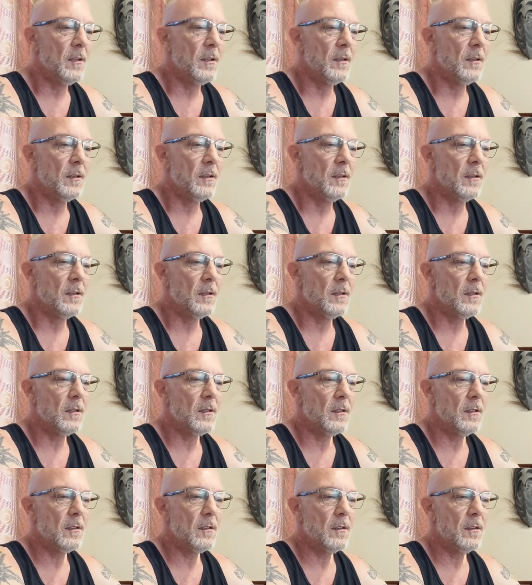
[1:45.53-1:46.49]

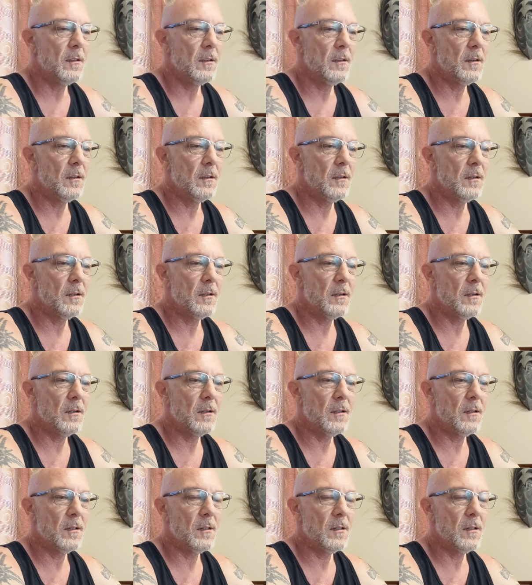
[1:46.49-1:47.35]
[no speech]